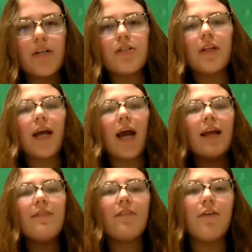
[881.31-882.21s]
So they kind
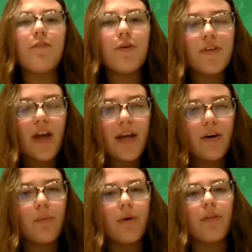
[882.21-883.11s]
of have a full
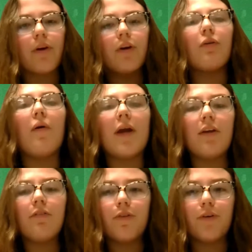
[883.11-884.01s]
cycle where they're
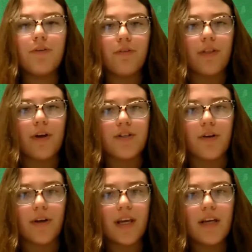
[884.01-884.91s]
growing food for their
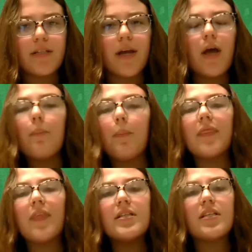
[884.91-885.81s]
turkeys,
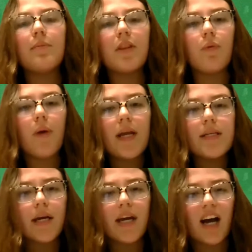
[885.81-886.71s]
but then some of the
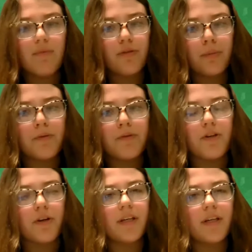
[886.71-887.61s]
waste that comes from those
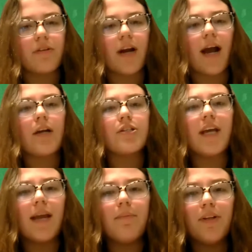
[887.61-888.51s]
turkeys, they're actually
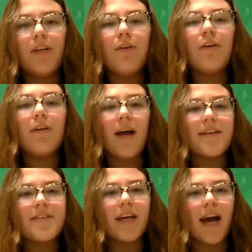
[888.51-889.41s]
able to
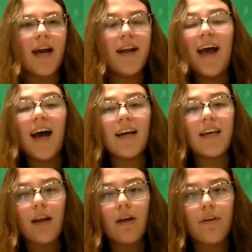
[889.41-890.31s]
utilize that
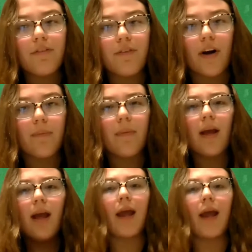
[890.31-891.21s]
again on their farm
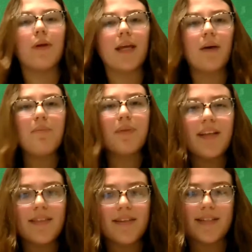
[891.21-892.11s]
and really
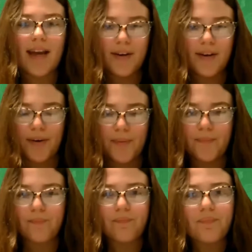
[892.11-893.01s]
complete the cycle.
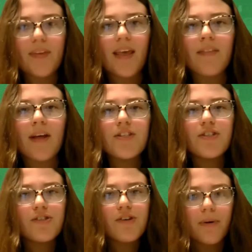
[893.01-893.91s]
That's
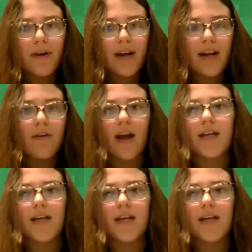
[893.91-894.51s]
super interesting.